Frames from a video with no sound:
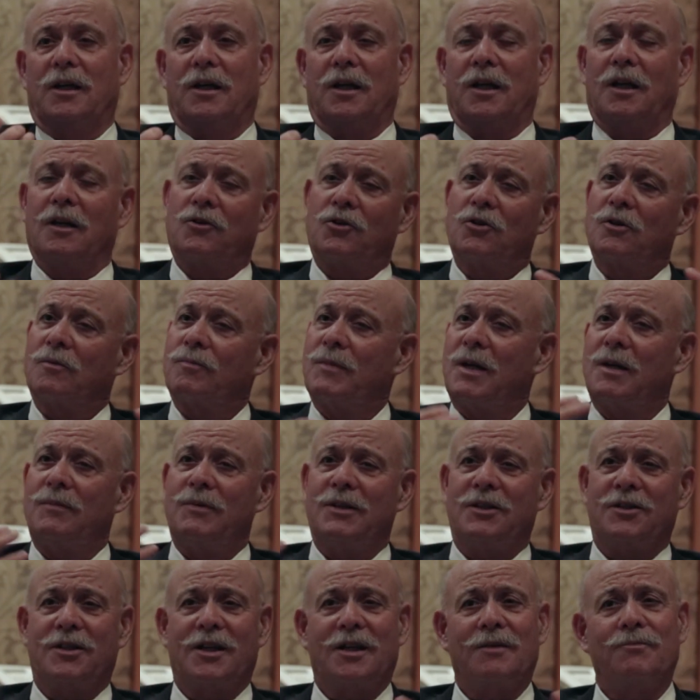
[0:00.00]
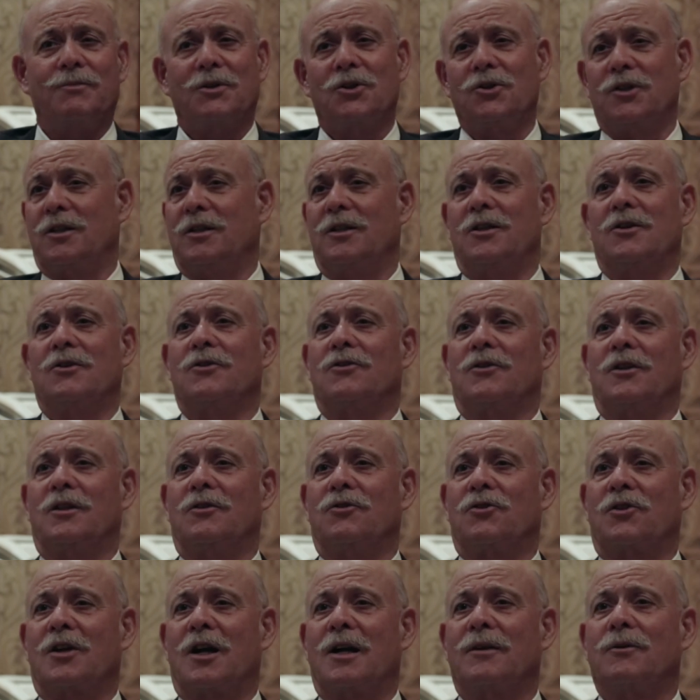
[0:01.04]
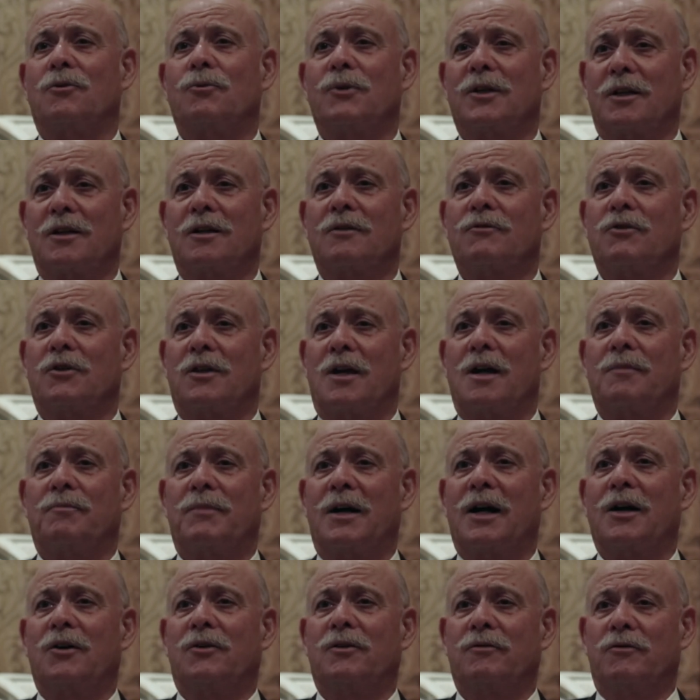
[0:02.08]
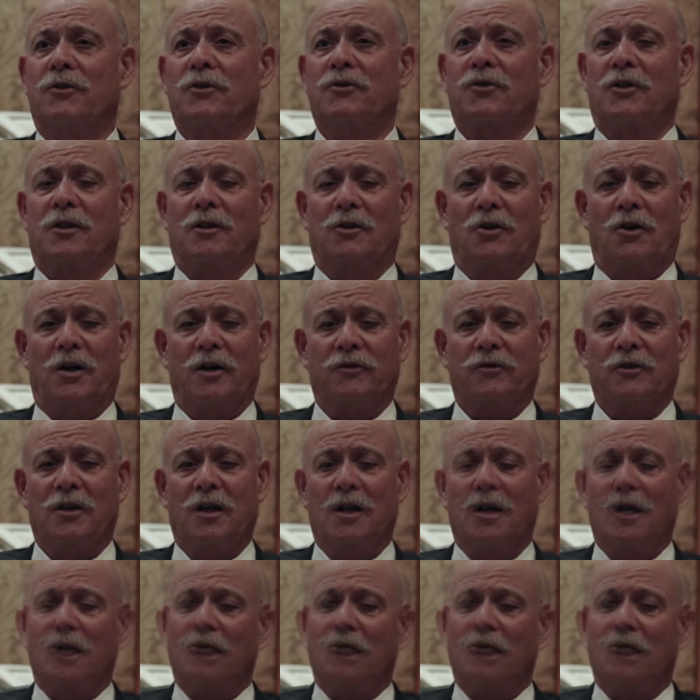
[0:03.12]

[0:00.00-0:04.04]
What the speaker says: and it took maybe 10 million years each time to recover that biodiversity loss.